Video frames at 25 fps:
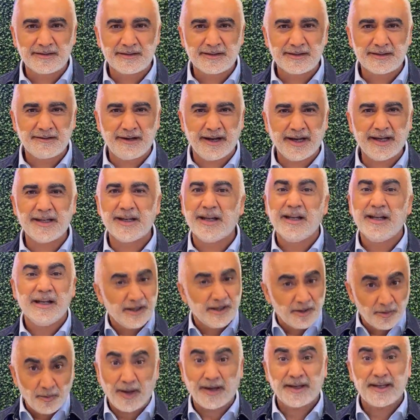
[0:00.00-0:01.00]
right?
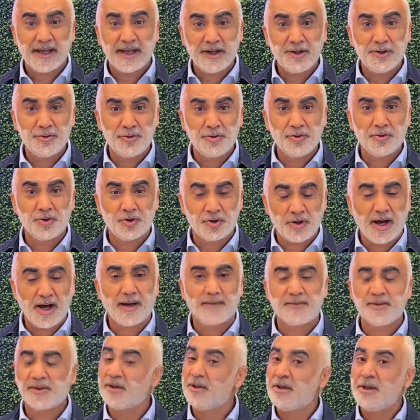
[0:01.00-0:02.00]
Why can't I use
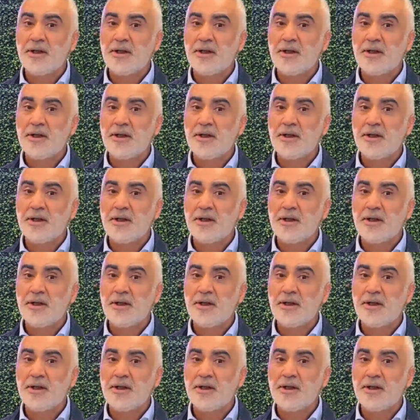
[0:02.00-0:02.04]
drops?